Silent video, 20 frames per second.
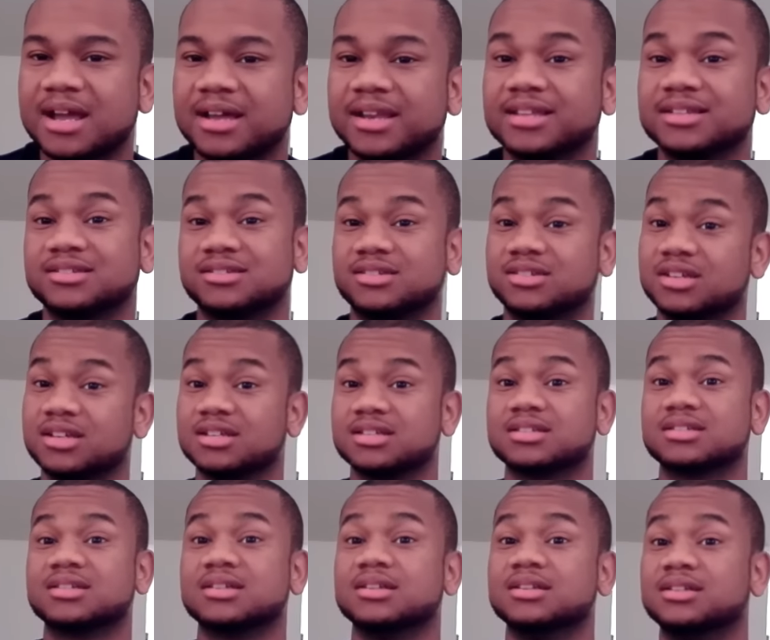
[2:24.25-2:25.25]
It's
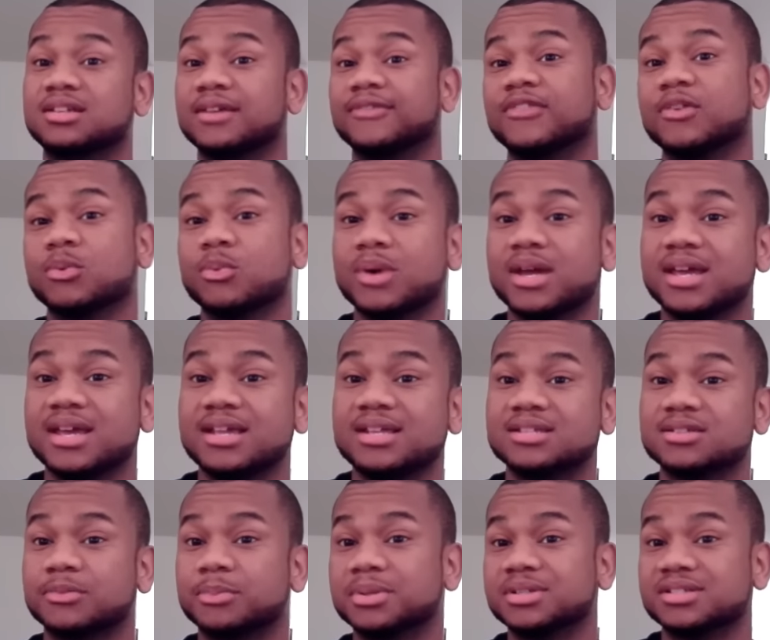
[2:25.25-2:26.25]
just different ways
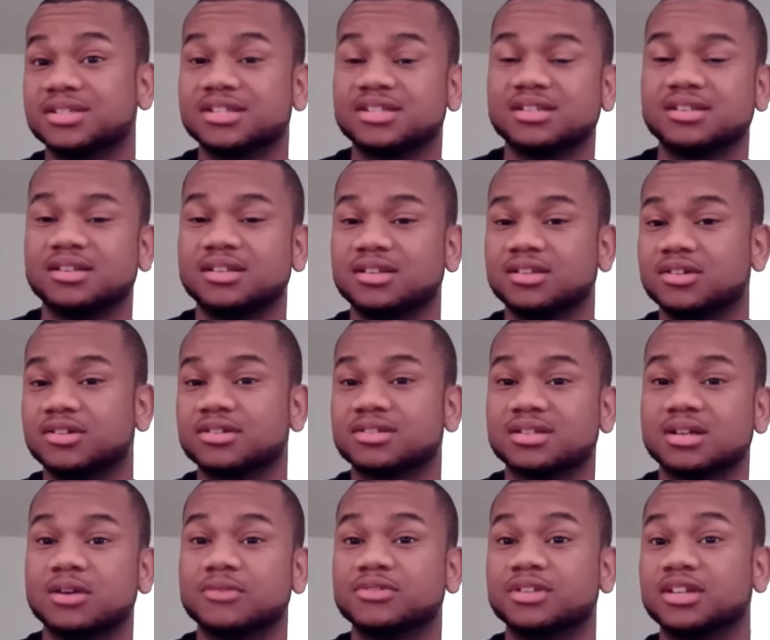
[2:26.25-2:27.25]
of positioning
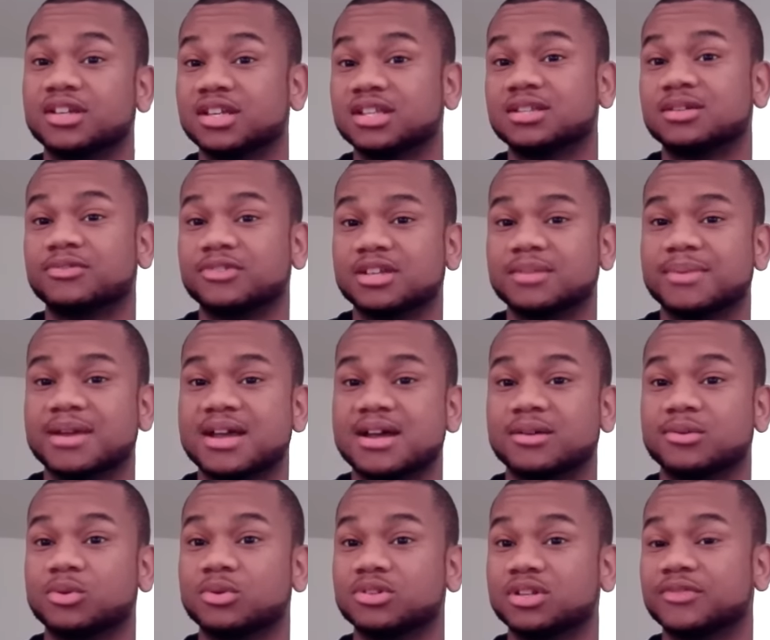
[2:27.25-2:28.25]
yourself to get the rebound,
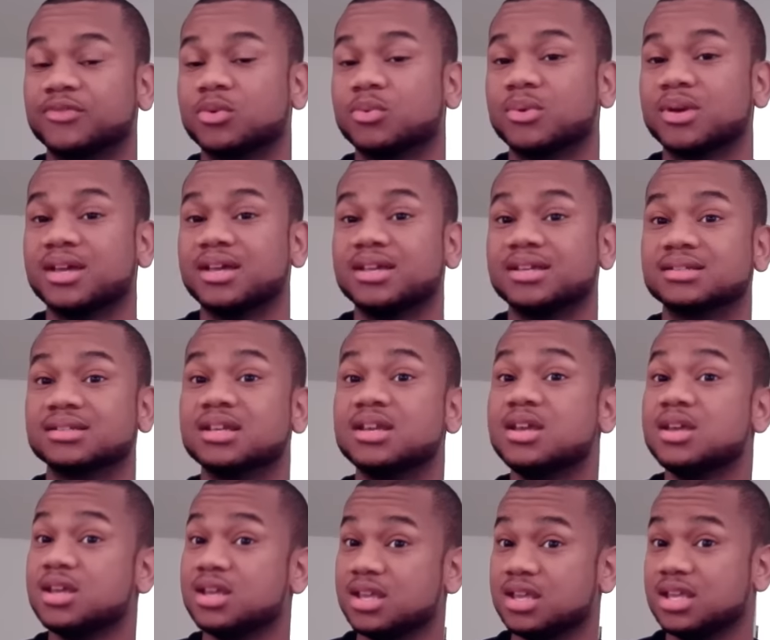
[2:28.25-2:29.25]
or different ways,
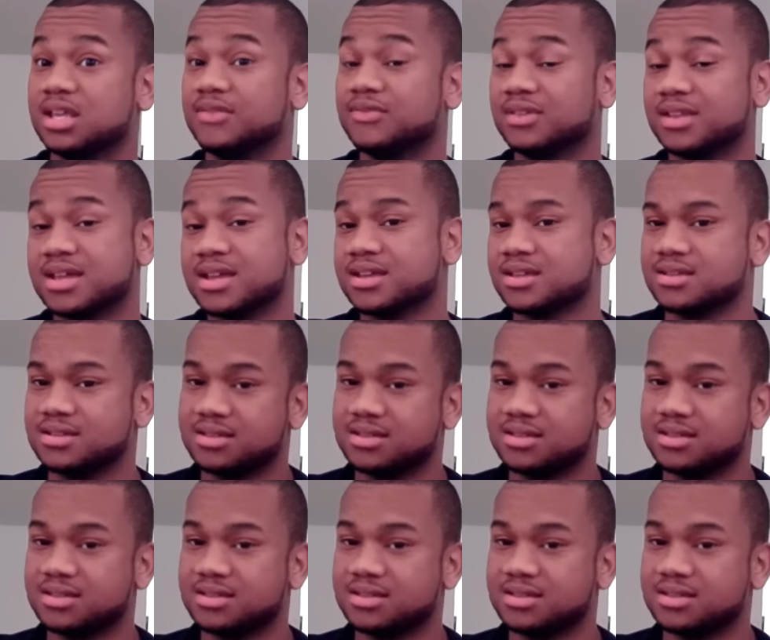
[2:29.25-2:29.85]
even like